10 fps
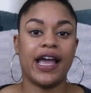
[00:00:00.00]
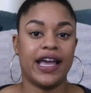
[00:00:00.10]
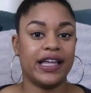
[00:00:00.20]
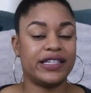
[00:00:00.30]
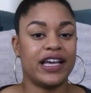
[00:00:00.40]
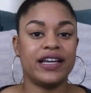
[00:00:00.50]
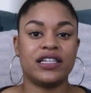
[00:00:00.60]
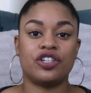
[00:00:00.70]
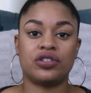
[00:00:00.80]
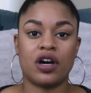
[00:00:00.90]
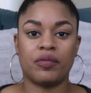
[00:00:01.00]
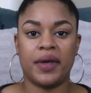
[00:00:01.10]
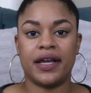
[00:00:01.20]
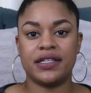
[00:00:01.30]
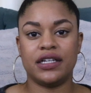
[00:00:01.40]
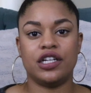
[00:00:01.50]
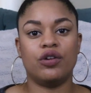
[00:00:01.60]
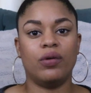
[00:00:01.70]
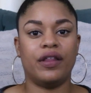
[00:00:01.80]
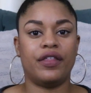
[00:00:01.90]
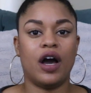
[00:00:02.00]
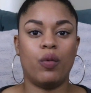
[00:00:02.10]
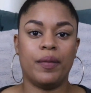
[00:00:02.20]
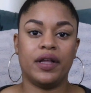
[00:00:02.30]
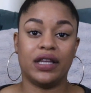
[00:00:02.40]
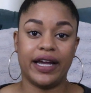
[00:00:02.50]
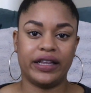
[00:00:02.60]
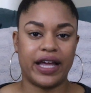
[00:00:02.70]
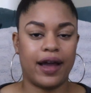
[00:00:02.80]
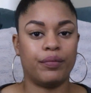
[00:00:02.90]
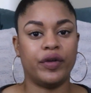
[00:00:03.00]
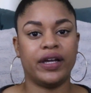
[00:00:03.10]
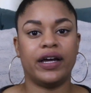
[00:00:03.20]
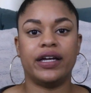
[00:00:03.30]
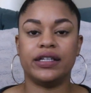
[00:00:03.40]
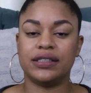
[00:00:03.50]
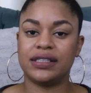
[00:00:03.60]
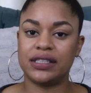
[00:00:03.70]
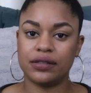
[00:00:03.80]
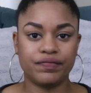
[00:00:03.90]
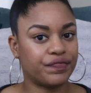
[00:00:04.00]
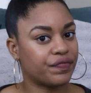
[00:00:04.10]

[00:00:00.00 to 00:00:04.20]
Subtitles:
it takes a strong man to deal with a woman like that, because